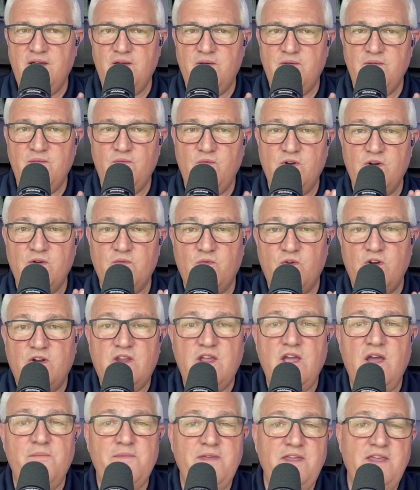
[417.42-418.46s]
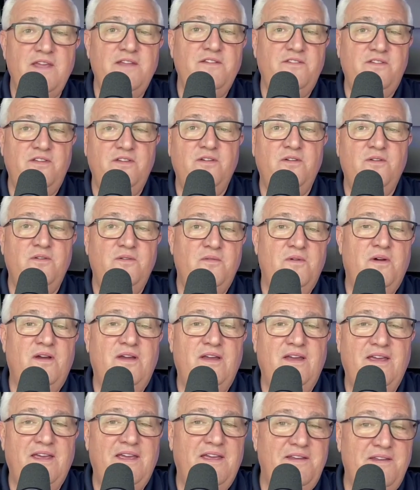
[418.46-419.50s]
we're coming into,
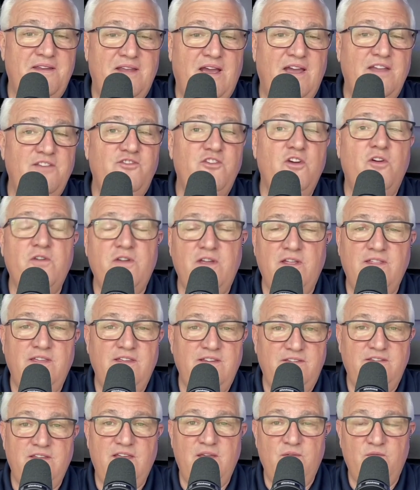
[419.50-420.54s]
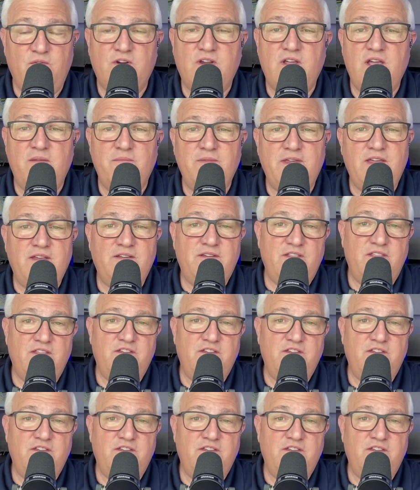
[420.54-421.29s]
and I jokingly say we're coming into the